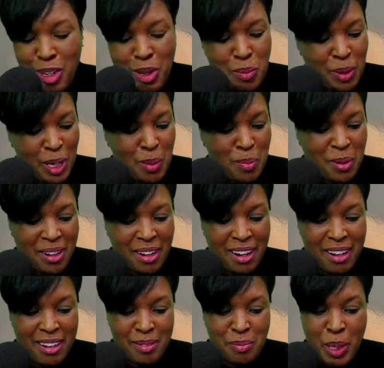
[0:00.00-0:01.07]
People
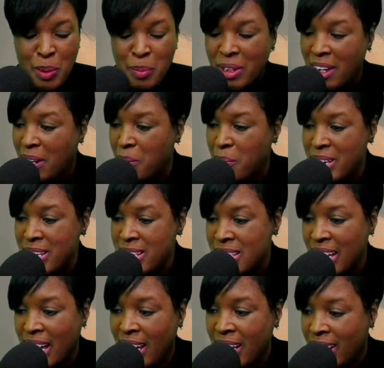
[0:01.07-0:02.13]
are busy.
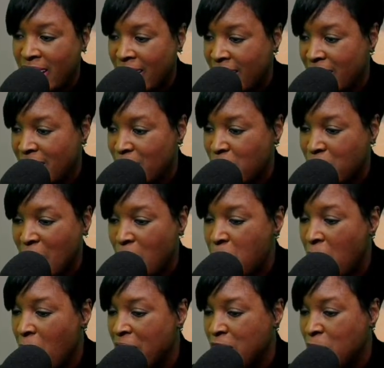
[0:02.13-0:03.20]
I get it. But I'm
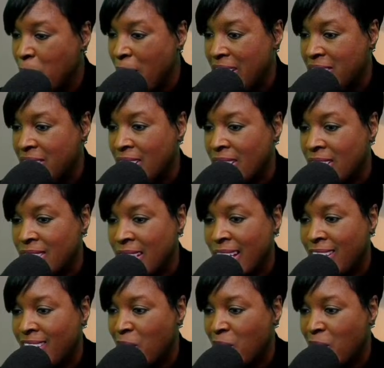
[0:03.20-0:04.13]
always patient because I love me